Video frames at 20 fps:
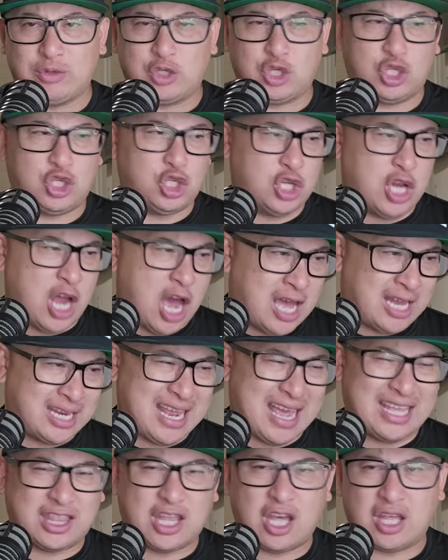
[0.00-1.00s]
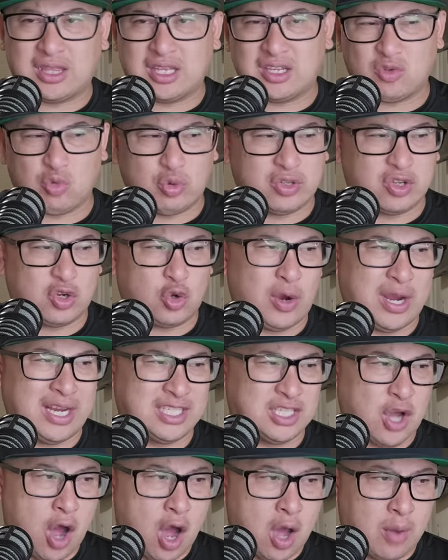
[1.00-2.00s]
Should you not? I thought this was a
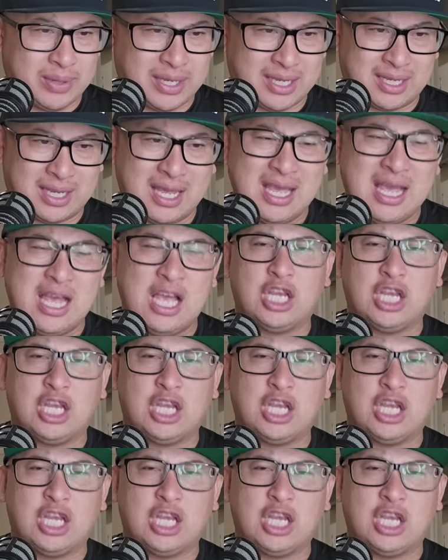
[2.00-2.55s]
great topic.